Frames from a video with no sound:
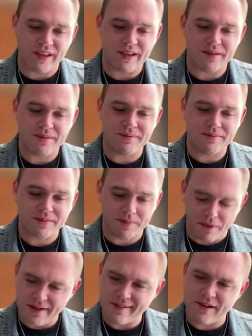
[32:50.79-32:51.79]
Like, the
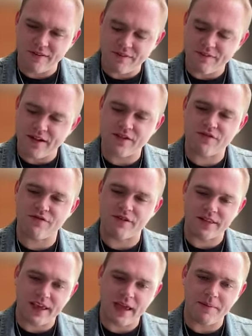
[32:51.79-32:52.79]
Bon Jovi fans
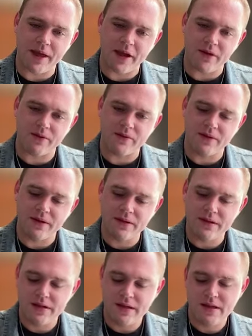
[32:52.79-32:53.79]
really came out.
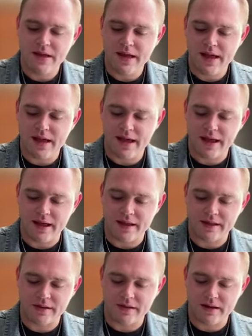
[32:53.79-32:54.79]
Yeah. And,
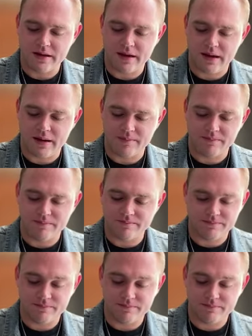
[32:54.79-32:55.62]
um,